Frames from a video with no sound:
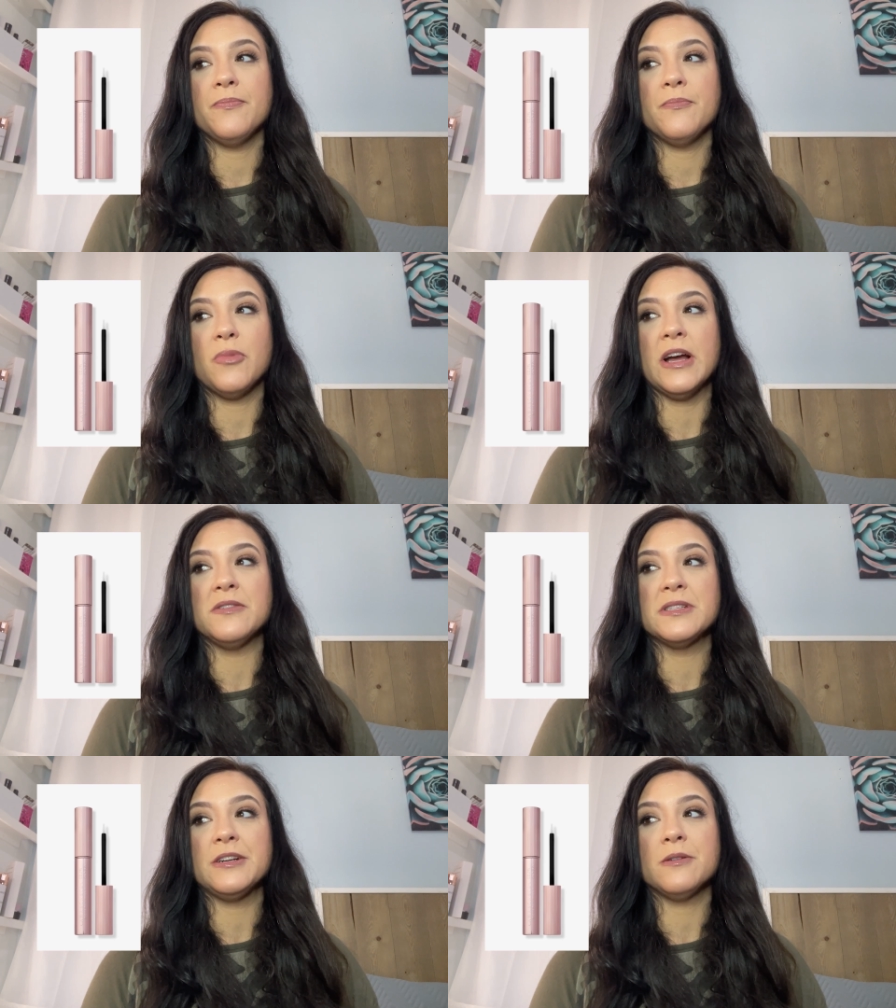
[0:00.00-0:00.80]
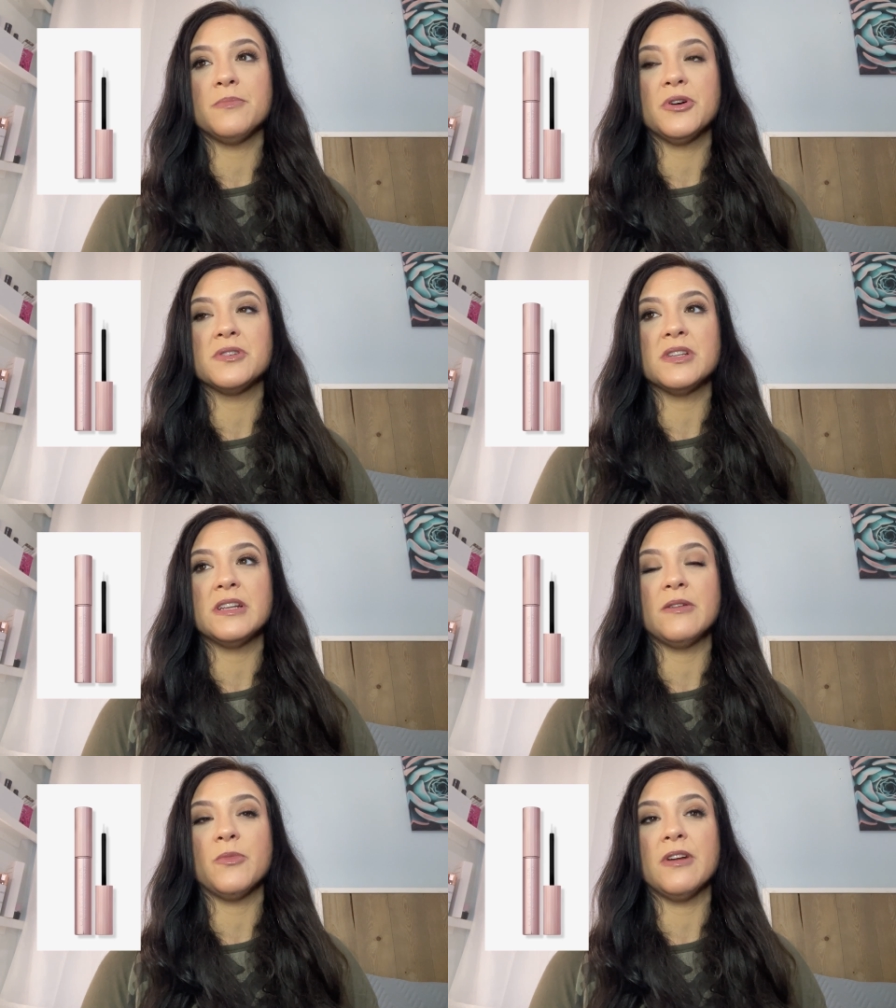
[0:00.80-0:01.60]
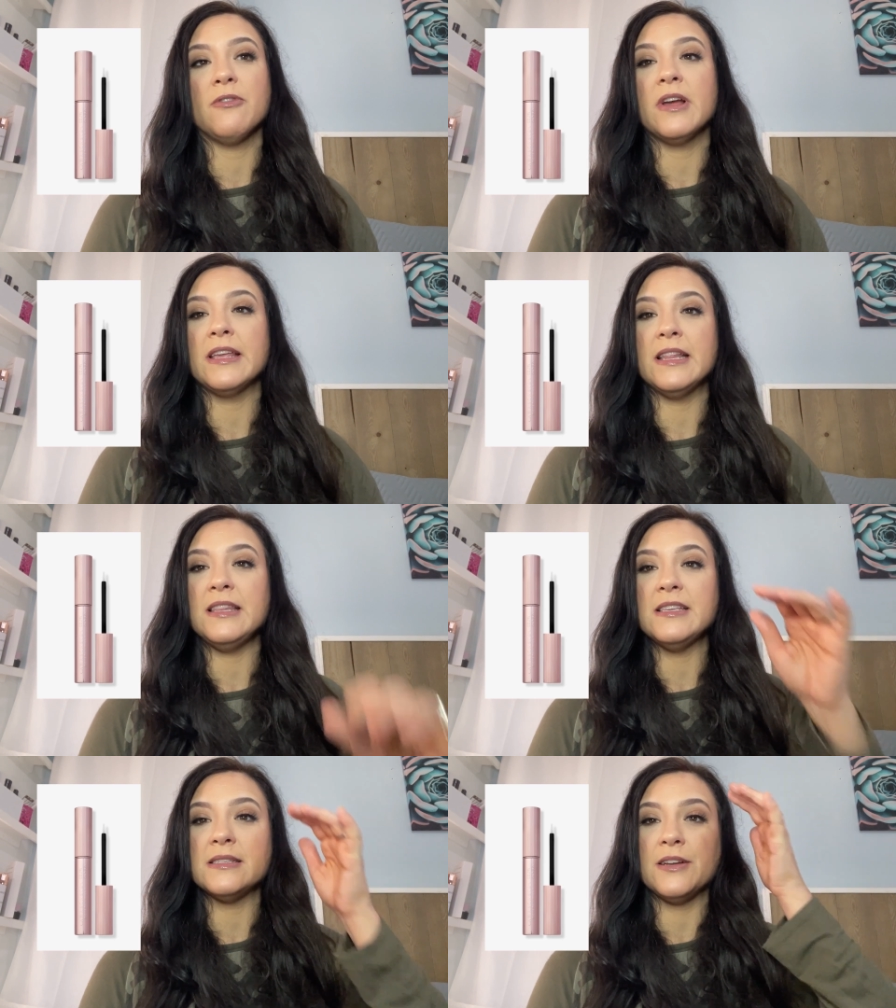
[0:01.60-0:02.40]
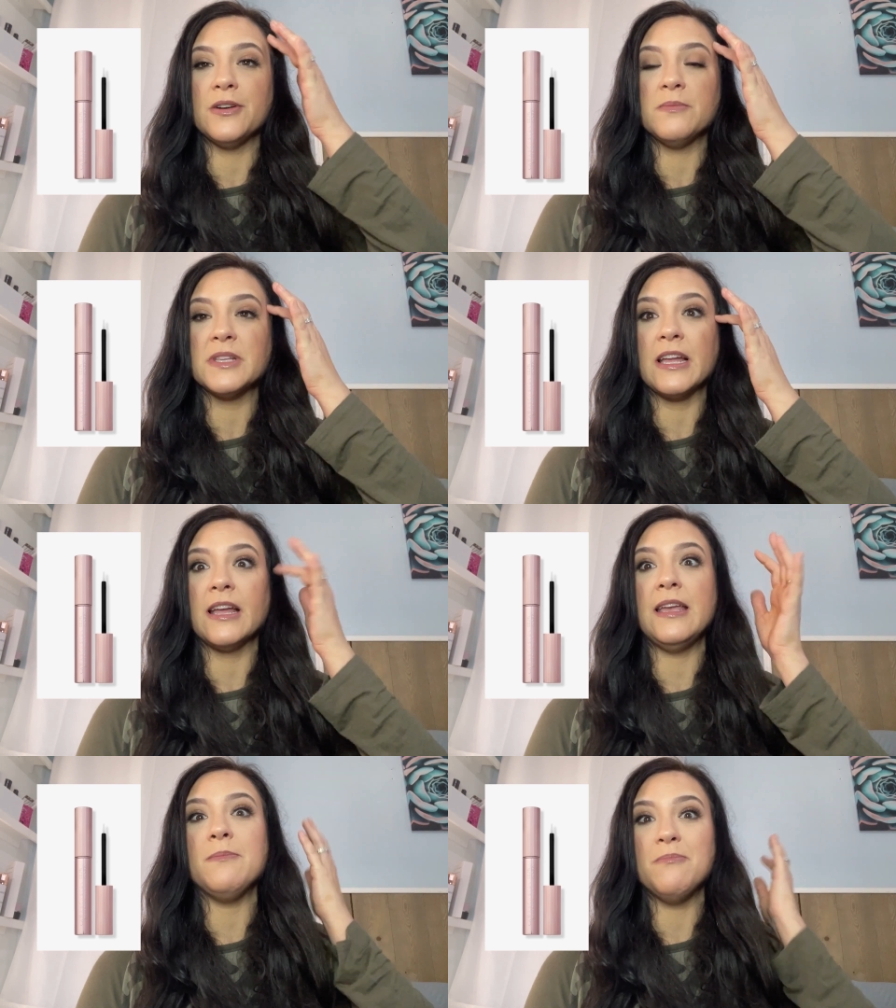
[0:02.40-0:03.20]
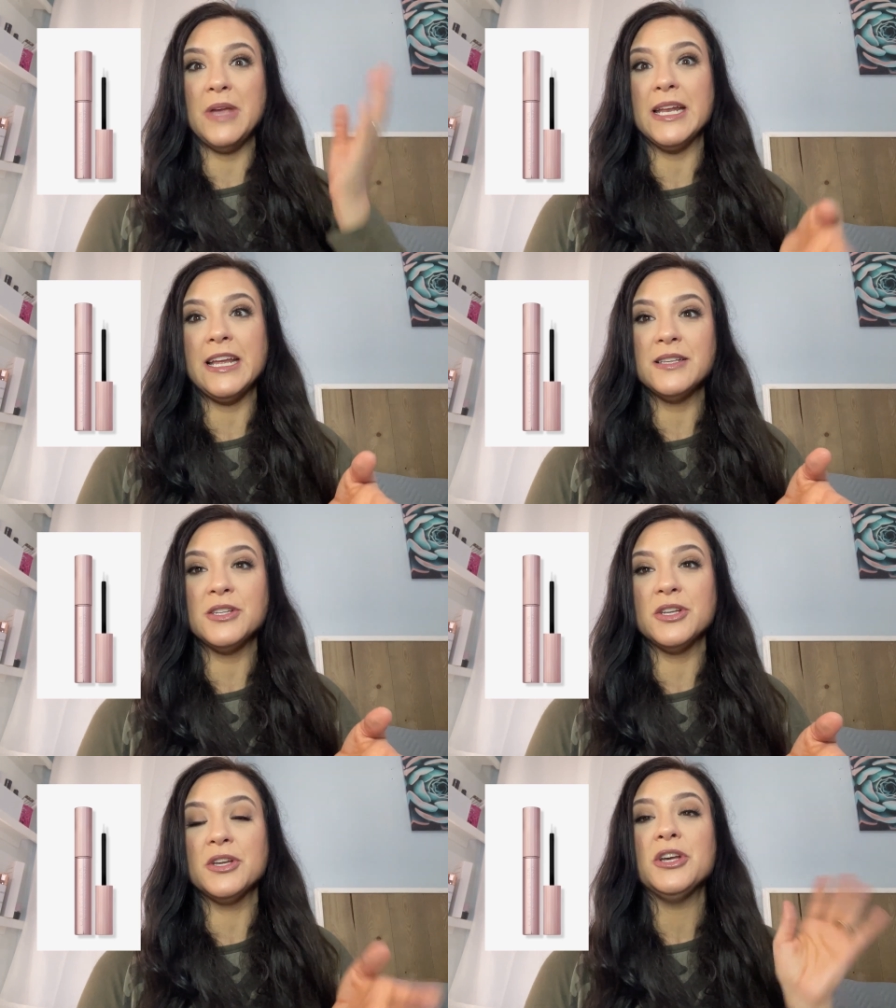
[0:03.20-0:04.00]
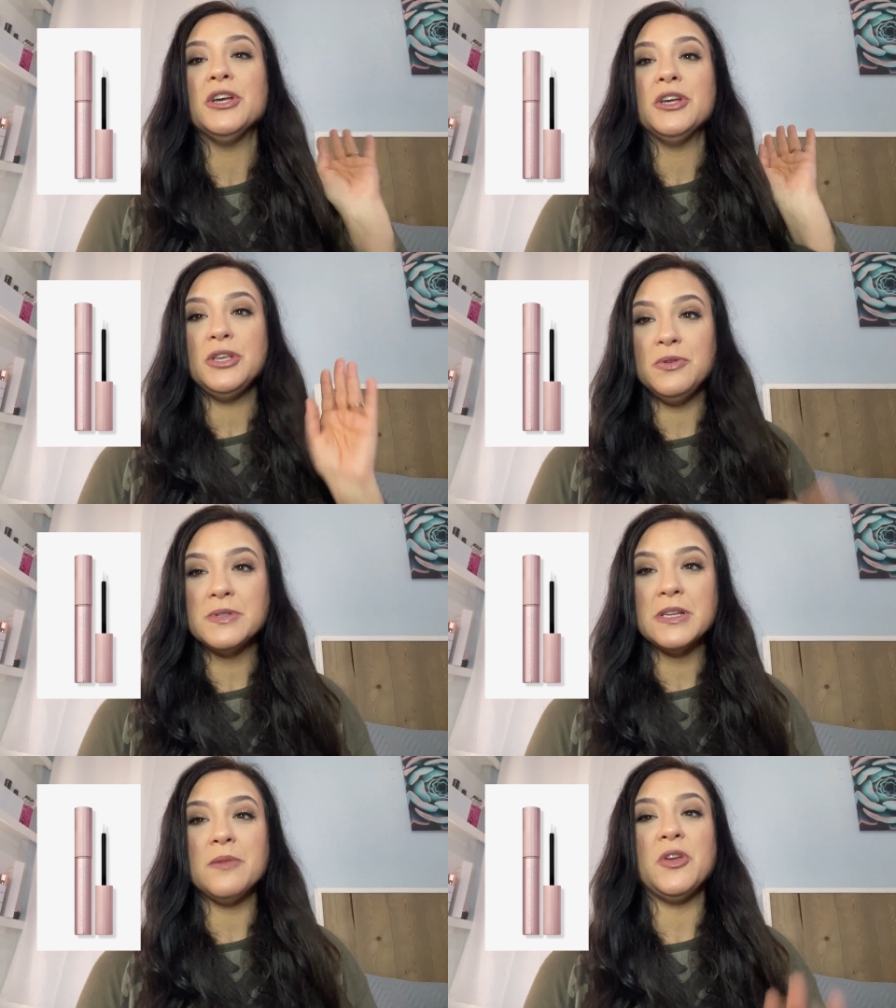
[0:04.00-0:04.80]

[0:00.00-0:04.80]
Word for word: brow serum person. Whenever I get these serums, like I keep meaning to use them.